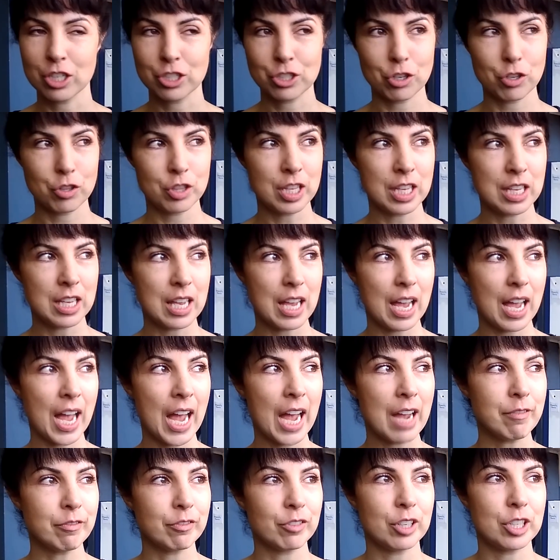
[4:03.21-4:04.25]
So the
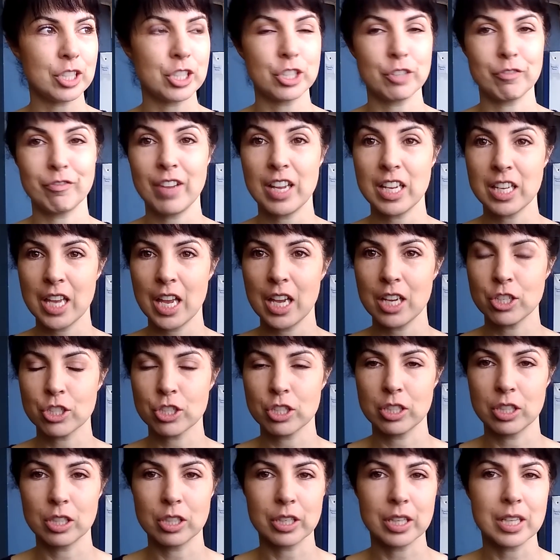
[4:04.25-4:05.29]
average
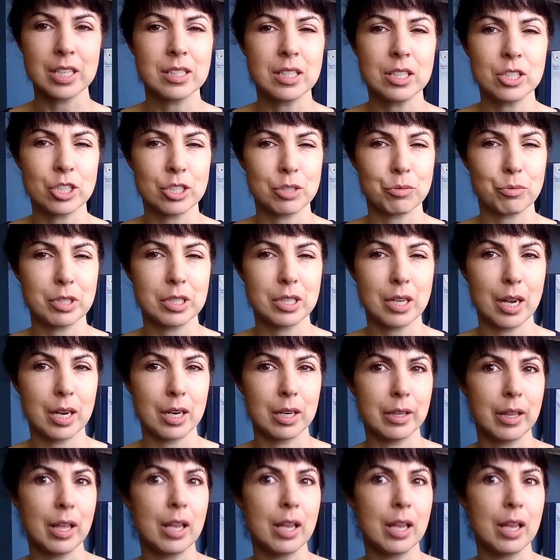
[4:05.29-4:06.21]
vacationer isn't just retired,